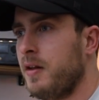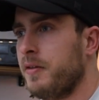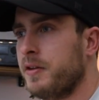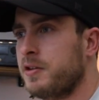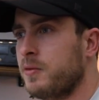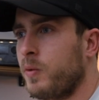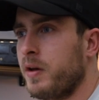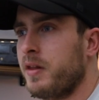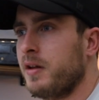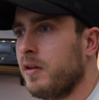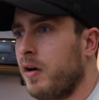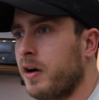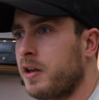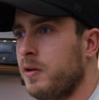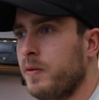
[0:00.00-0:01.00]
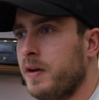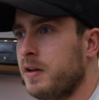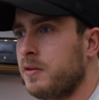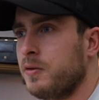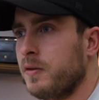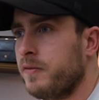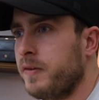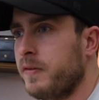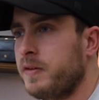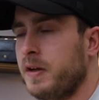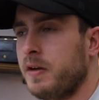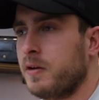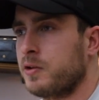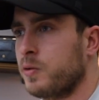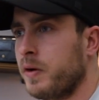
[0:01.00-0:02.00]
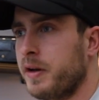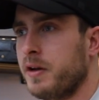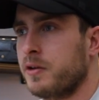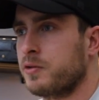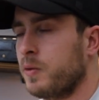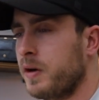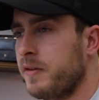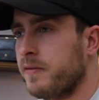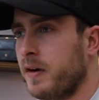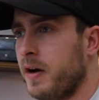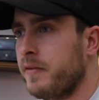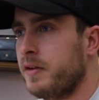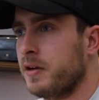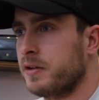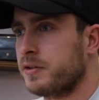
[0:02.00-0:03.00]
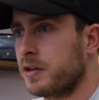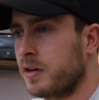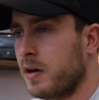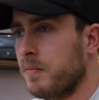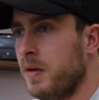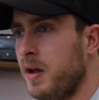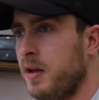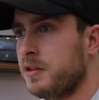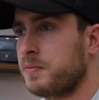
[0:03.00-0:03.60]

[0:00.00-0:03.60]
This is why they lock you into a fifteen or twenty or twenty-five year term.